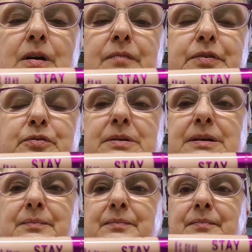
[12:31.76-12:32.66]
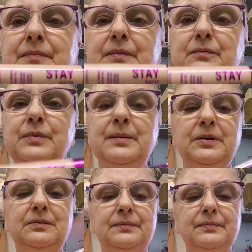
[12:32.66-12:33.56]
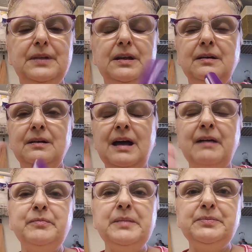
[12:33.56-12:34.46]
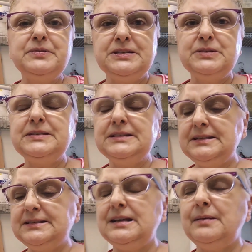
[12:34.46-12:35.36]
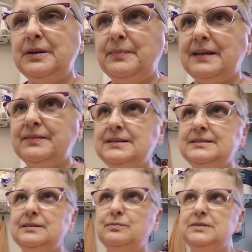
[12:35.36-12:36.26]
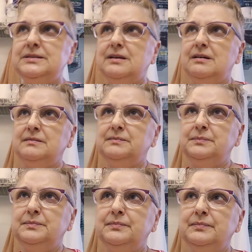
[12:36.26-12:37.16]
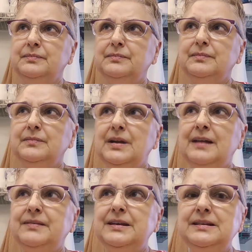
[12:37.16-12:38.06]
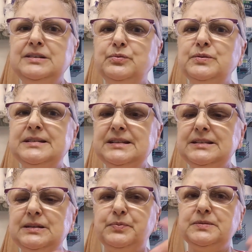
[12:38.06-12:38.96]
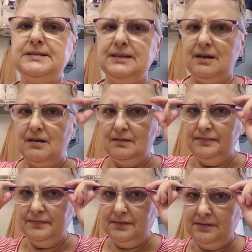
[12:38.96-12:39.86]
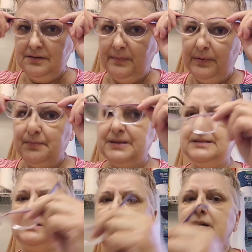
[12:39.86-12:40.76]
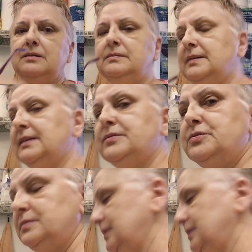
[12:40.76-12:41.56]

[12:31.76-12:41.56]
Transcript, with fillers: cover cream, Rimmel. I remember Susan did tell me about this. It was, um, I think these were 60% off a couple of months ago at the